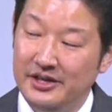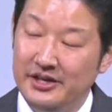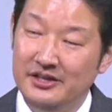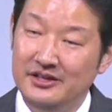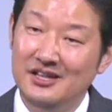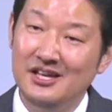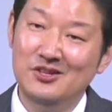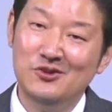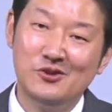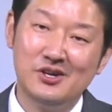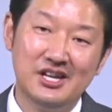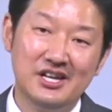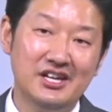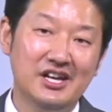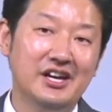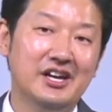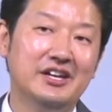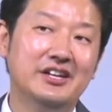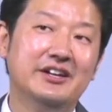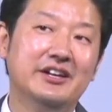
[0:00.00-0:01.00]
then you're going
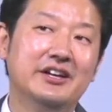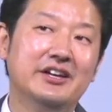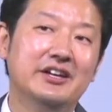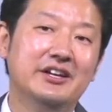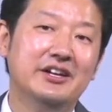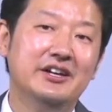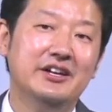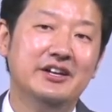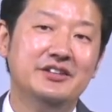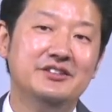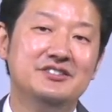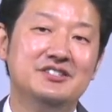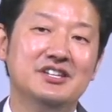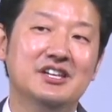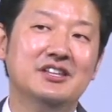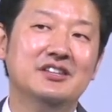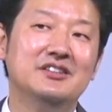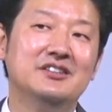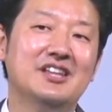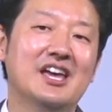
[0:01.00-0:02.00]
to
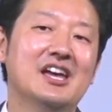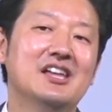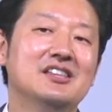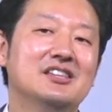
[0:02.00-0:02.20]
sin 10